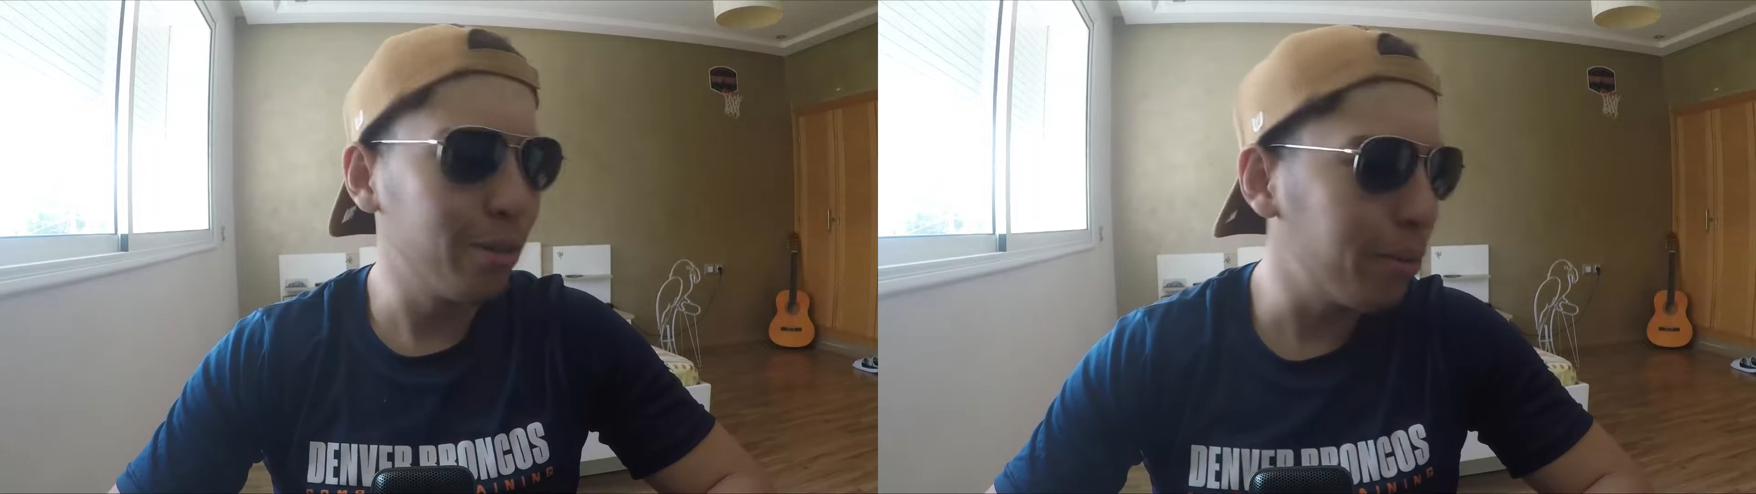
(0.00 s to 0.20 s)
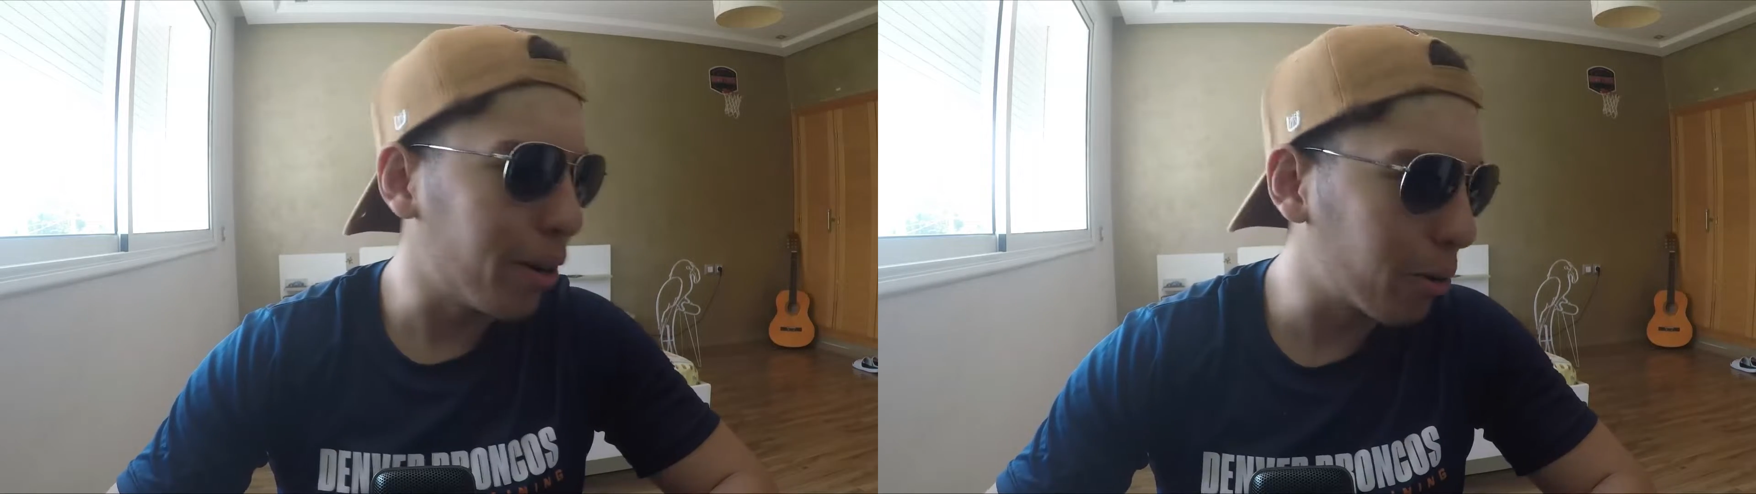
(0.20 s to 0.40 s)

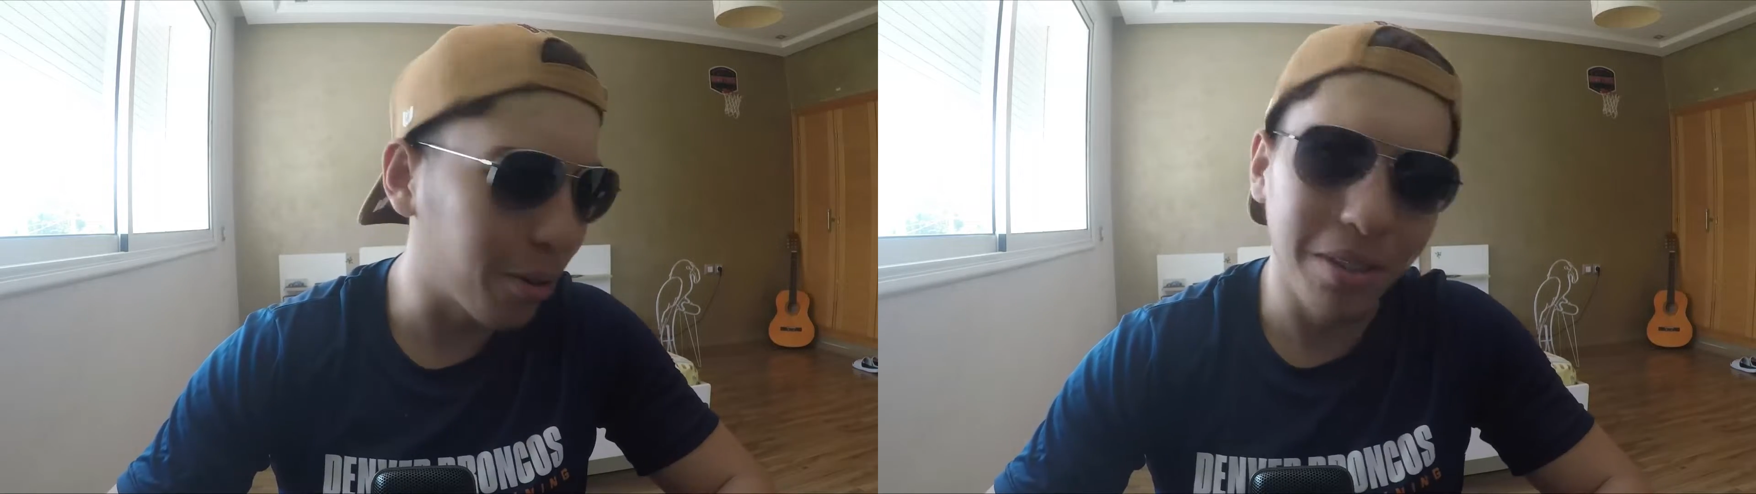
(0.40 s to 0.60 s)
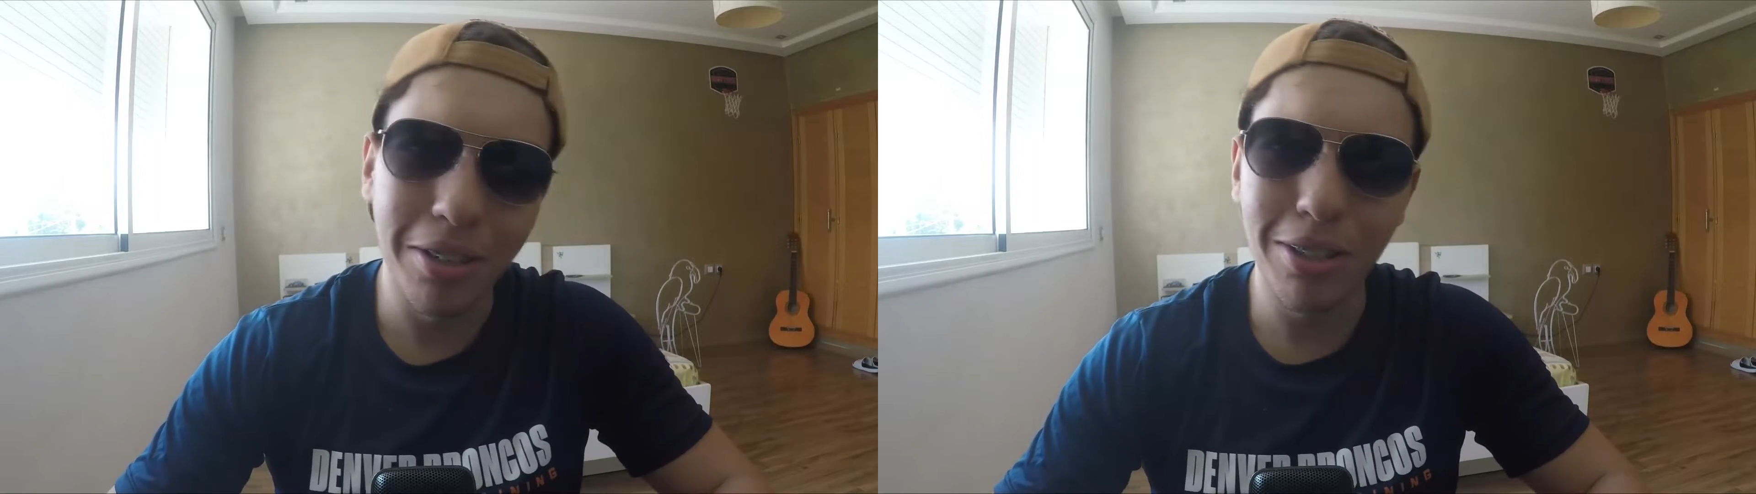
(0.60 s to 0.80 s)
Wait, hold
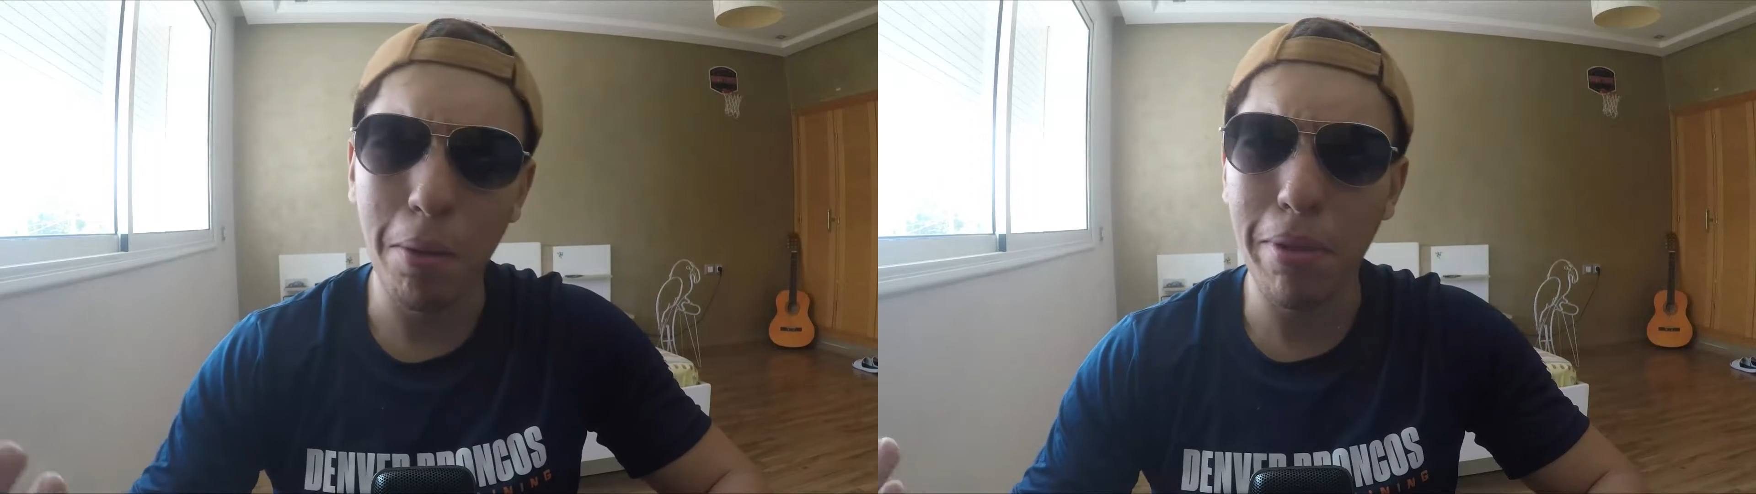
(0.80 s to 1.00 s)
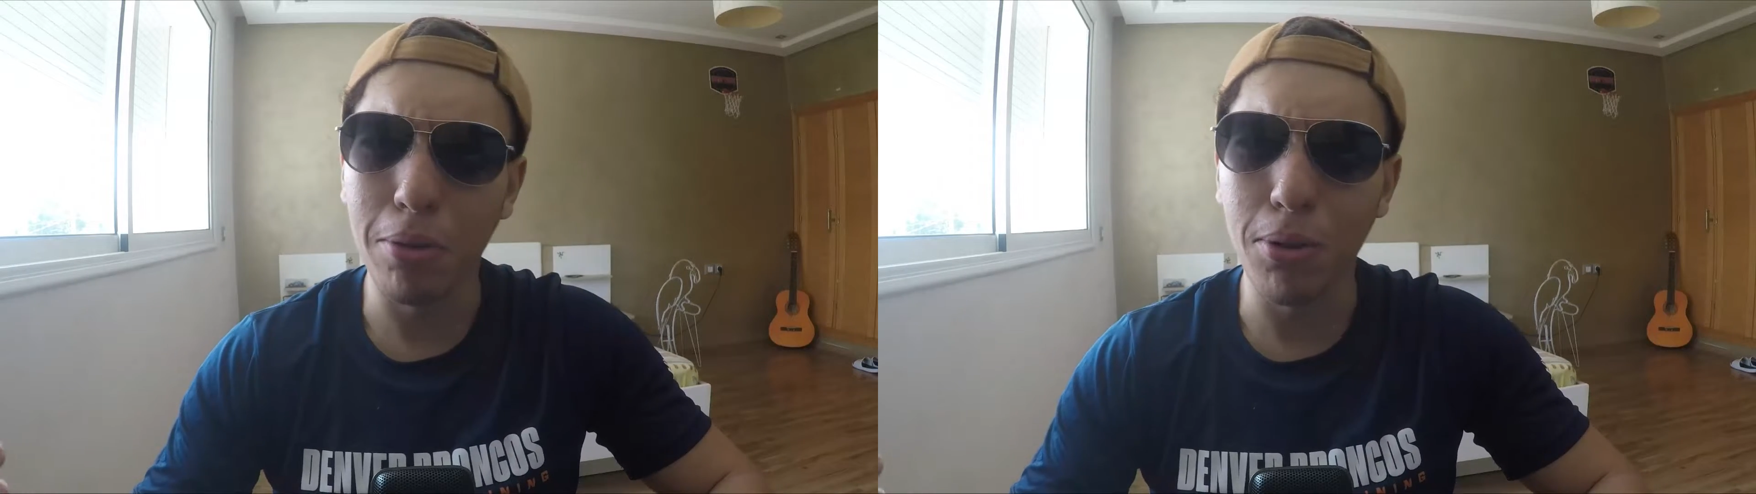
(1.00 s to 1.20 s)
on, there's
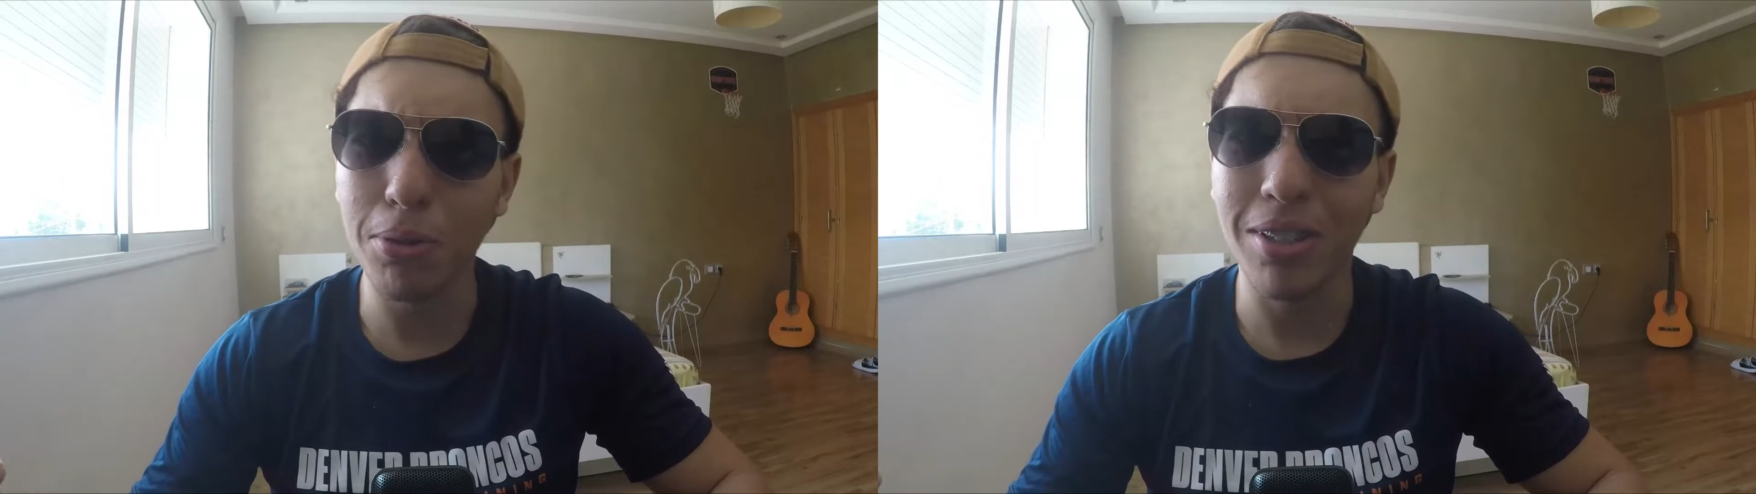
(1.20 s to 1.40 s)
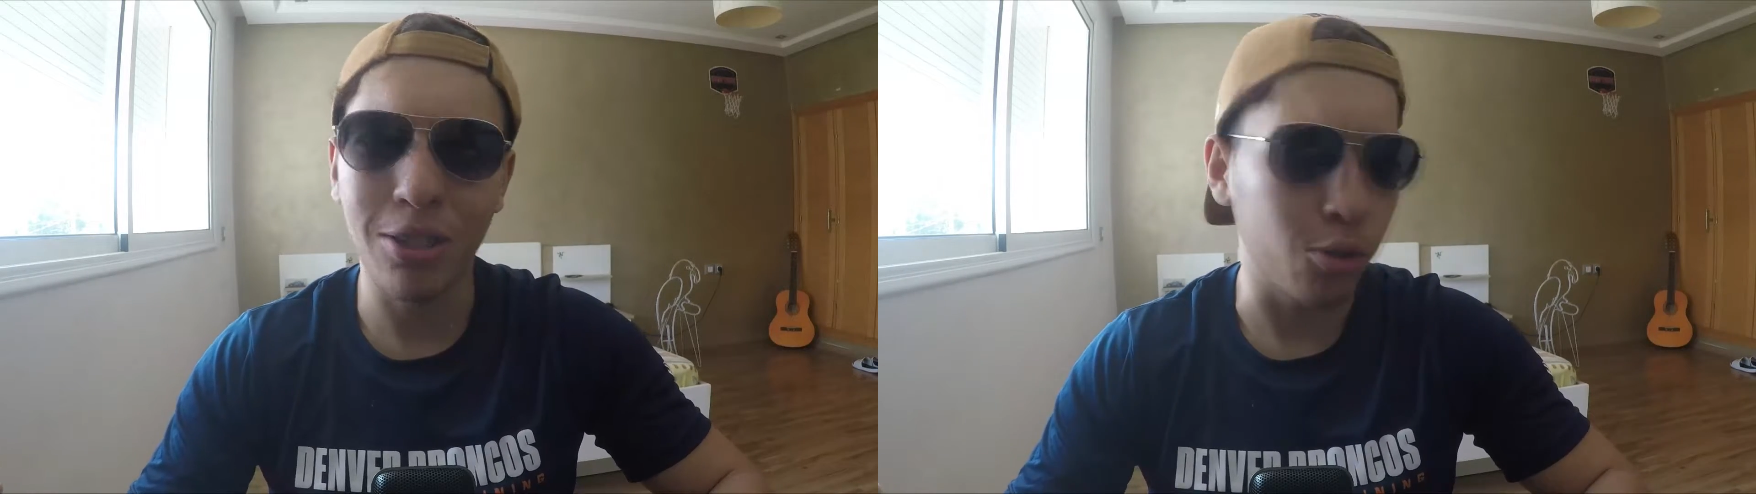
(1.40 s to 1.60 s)
something wrong with the